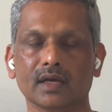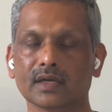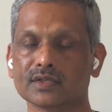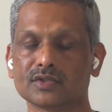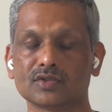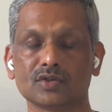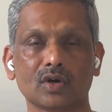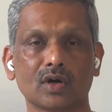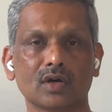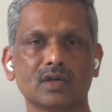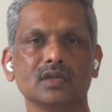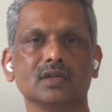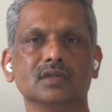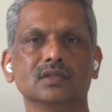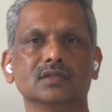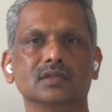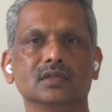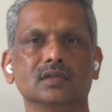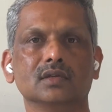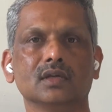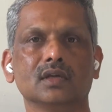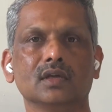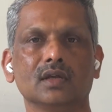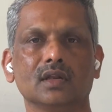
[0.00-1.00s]
It's not easy.
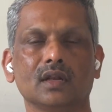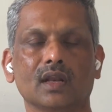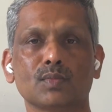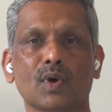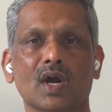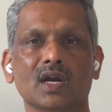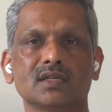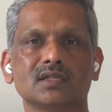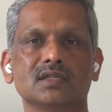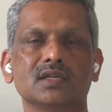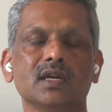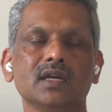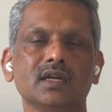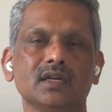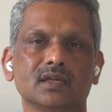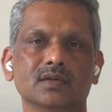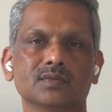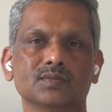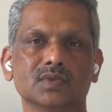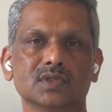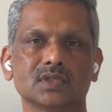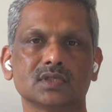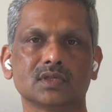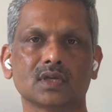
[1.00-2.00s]
Smart
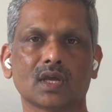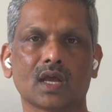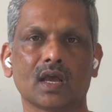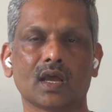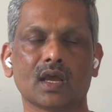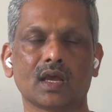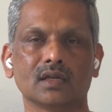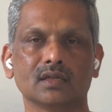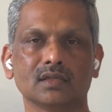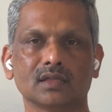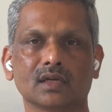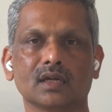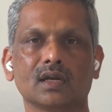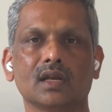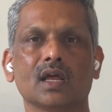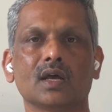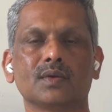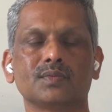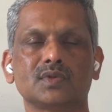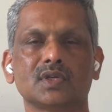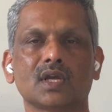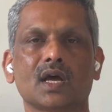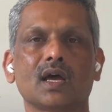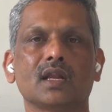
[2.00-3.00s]
stadiums, and the
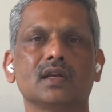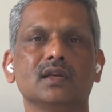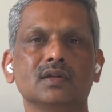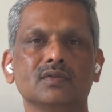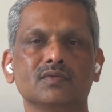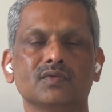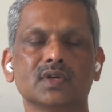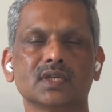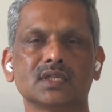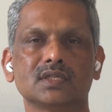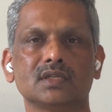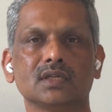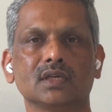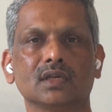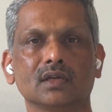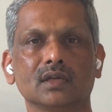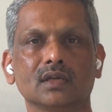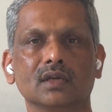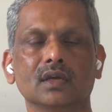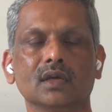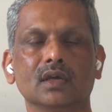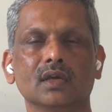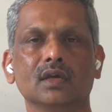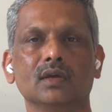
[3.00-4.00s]
clubs are investing,
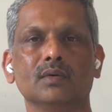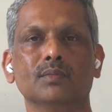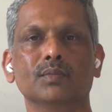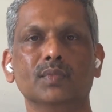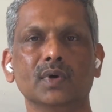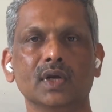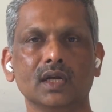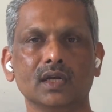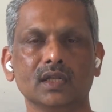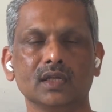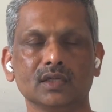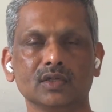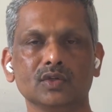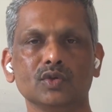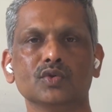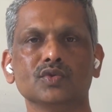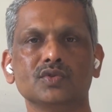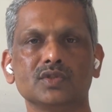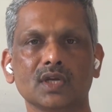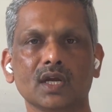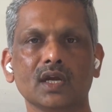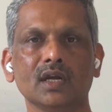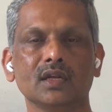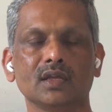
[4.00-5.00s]
building new
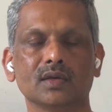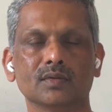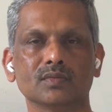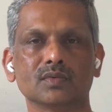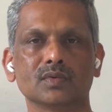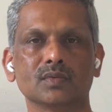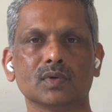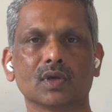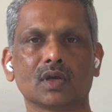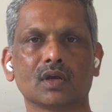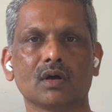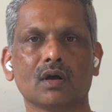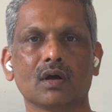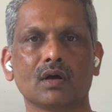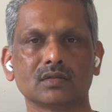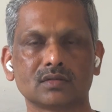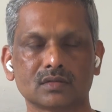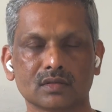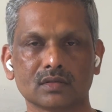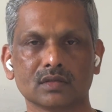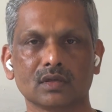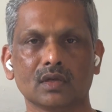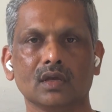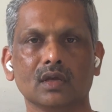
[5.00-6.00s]
stadiums, because
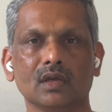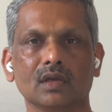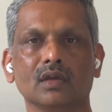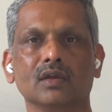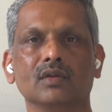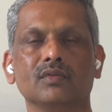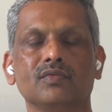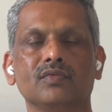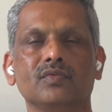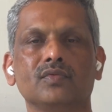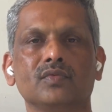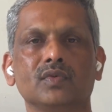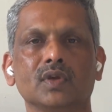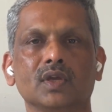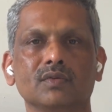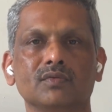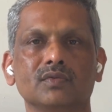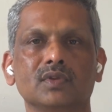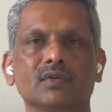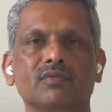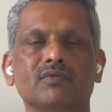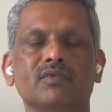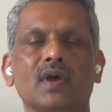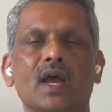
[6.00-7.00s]
if
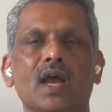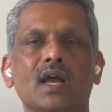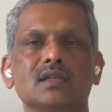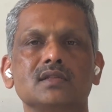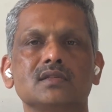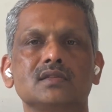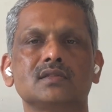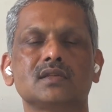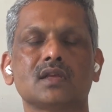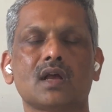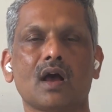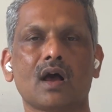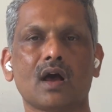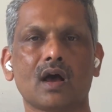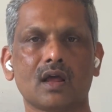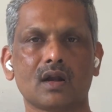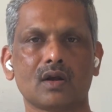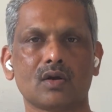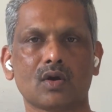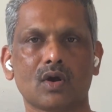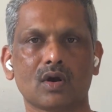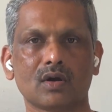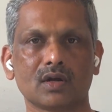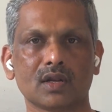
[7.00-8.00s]
the fans are
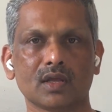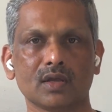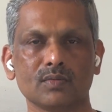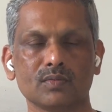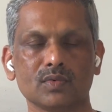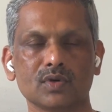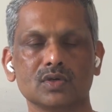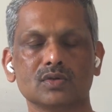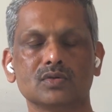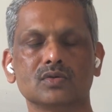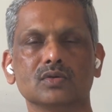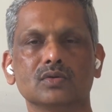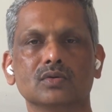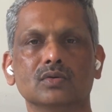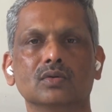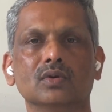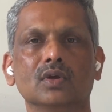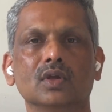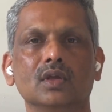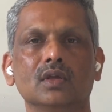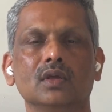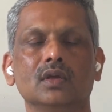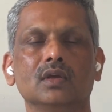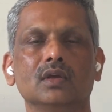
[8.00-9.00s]
not able to
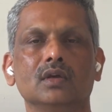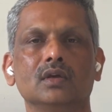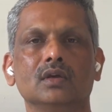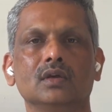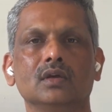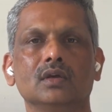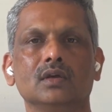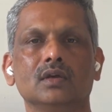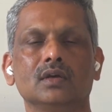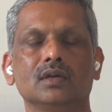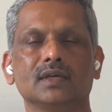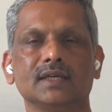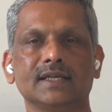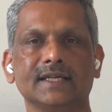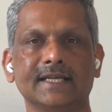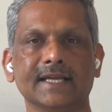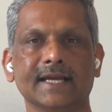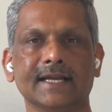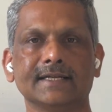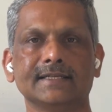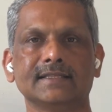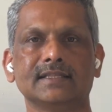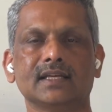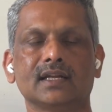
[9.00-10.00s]

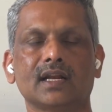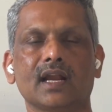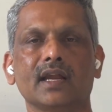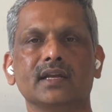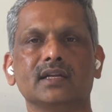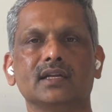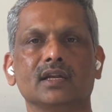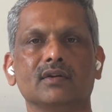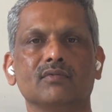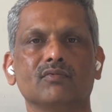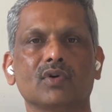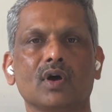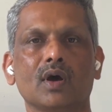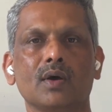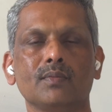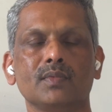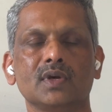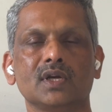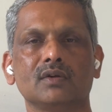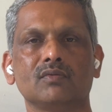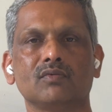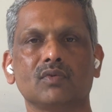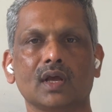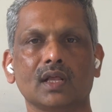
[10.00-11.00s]
get the right
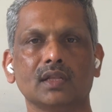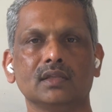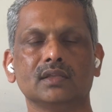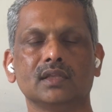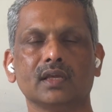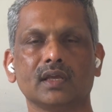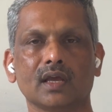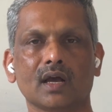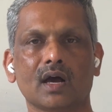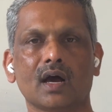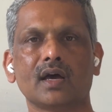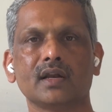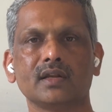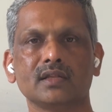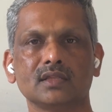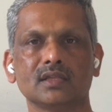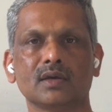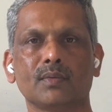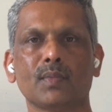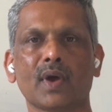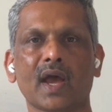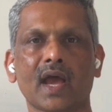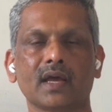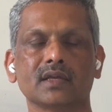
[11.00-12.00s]
environment while they are in the
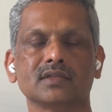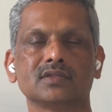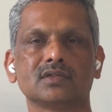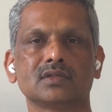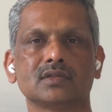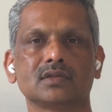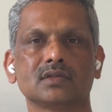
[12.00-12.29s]
match,